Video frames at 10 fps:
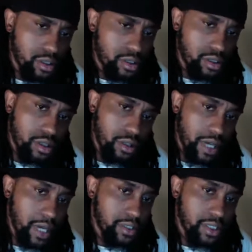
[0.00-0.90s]
So I
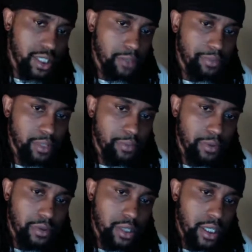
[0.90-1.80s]
always tell
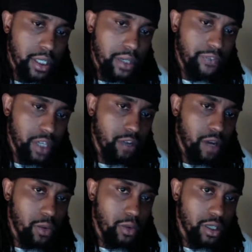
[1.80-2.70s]
people, figure
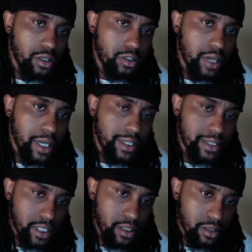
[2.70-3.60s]
out what you're trying to
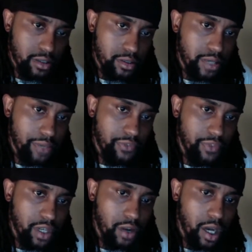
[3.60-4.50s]
sell. You have to
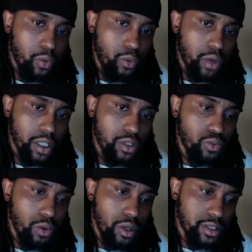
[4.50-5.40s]
figure out what you
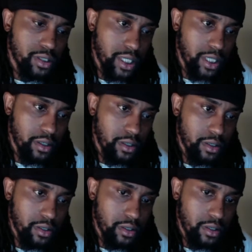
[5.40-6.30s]
want to sell
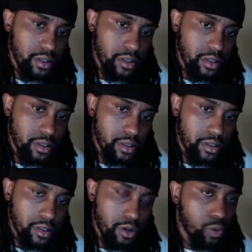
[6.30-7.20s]

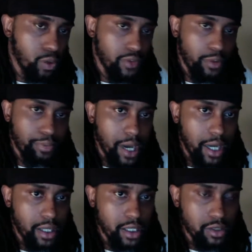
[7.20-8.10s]
or whatever
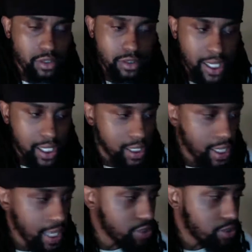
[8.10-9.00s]
product that you're creating.
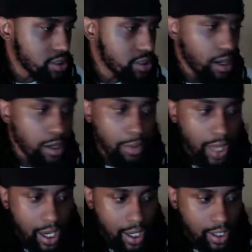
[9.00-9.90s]
Like you can start a
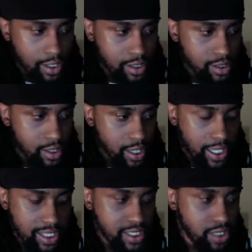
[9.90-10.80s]
blog, and
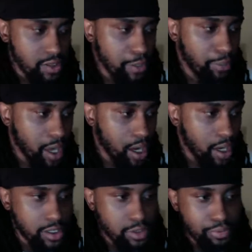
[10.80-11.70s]
let's say on your
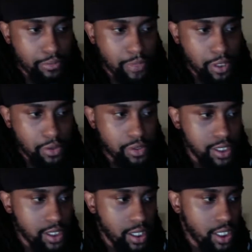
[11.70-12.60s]
blog you promote
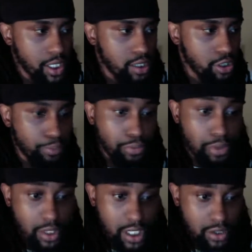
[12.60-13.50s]
your
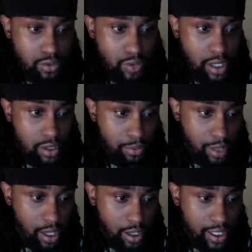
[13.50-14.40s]
book that you write on your
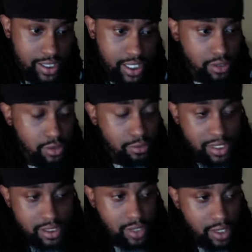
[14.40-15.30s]
blog. Let's say you do
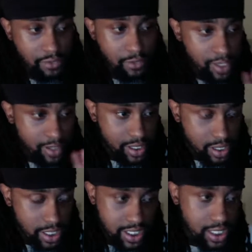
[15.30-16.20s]
mental health awareness.
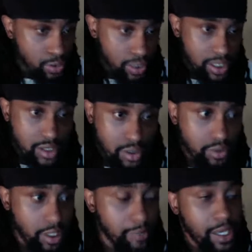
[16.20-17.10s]
Let's say you went to school.
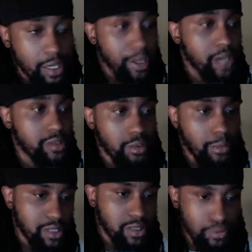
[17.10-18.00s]
Let me help out some of my
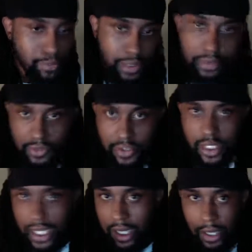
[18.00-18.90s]
school people for a
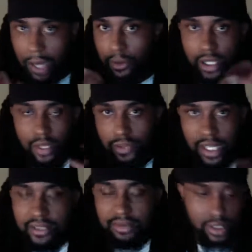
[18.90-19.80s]
second. I want to give you
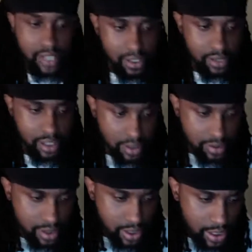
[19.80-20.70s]
guys some
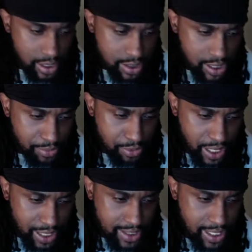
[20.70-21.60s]
scenarios to help you
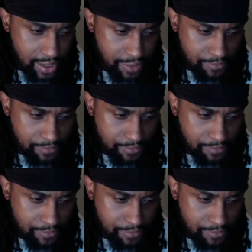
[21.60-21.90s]
guys out.